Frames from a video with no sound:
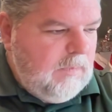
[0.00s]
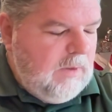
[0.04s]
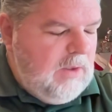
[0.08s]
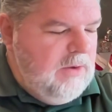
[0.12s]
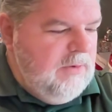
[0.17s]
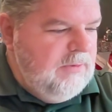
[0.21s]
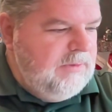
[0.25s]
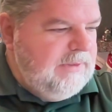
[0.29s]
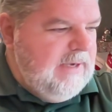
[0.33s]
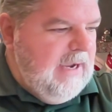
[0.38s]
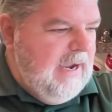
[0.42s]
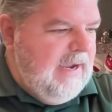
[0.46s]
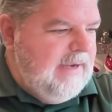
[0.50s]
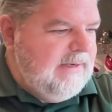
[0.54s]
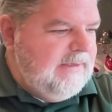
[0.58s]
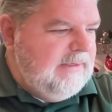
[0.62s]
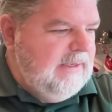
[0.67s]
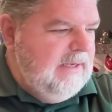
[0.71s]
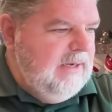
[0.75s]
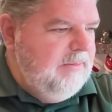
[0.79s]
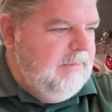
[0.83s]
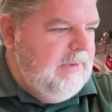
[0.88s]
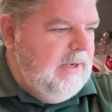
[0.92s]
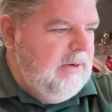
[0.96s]
those guys
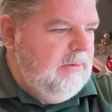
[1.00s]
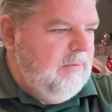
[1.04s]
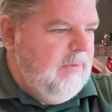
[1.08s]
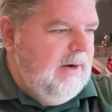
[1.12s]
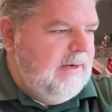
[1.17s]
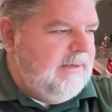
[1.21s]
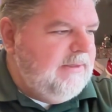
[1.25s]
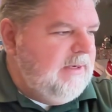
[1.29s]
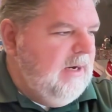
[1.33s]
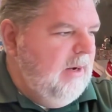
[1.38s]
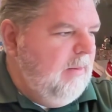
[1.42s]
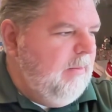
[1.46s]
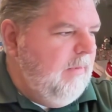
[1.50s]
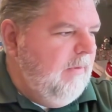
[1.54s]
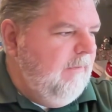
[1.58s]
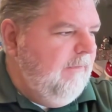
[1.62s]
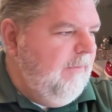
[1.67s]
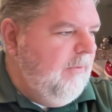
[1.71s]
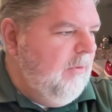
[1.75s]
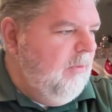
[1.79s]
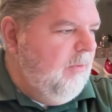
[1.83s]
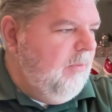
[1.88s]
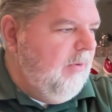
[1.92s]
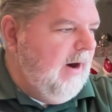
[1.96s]
limited rest on or
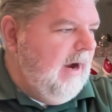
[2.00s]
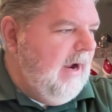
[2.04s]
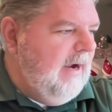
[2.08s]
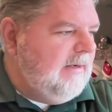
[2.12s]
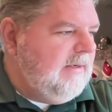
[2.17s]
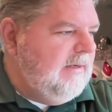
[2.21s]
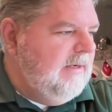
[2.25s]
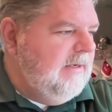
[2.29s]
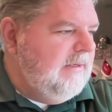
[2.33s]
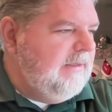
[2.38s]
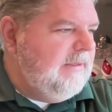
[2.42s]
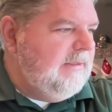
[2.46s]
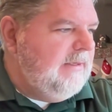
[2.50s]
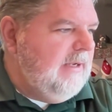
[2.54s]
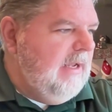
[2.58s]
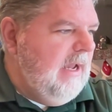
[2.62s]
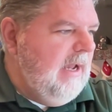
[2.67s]
full practice.